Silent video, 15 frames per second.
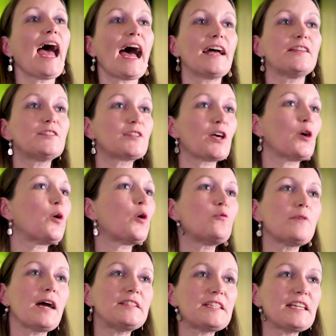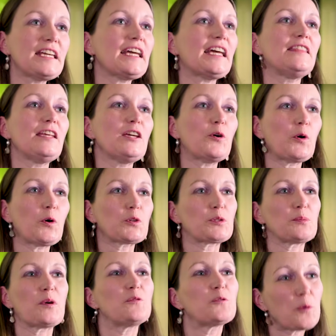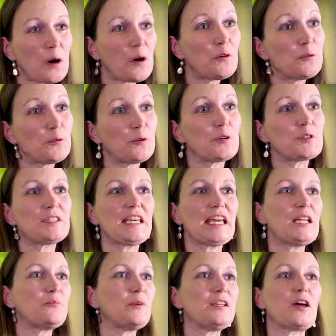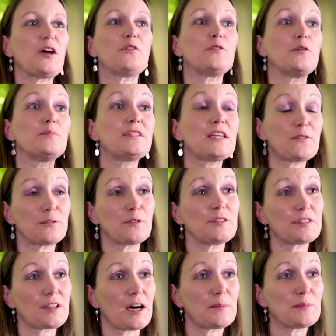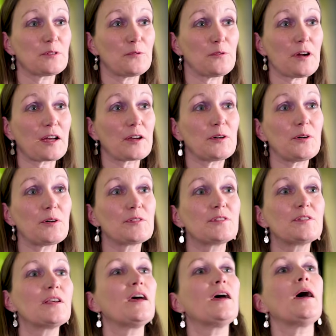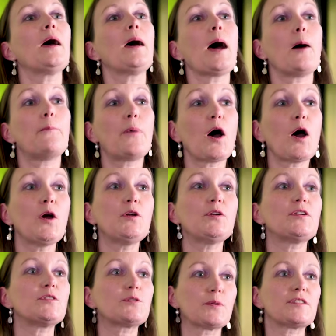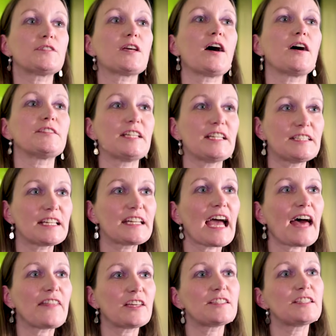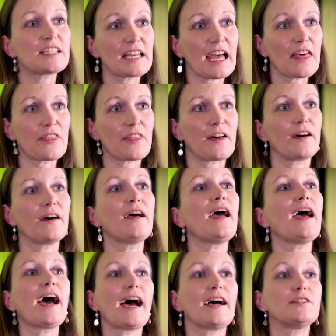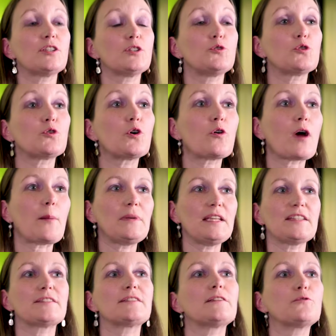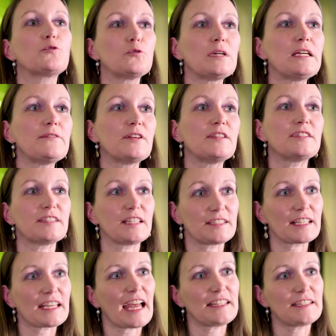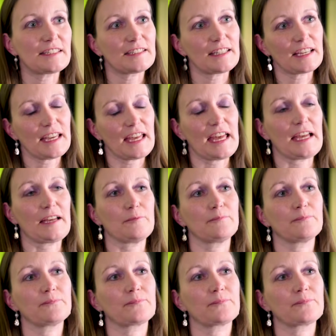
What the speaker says: And so already in the autumn of 1214, we know from different types of records, opponents were starting to gather together and to draw up lists of grievances against the king.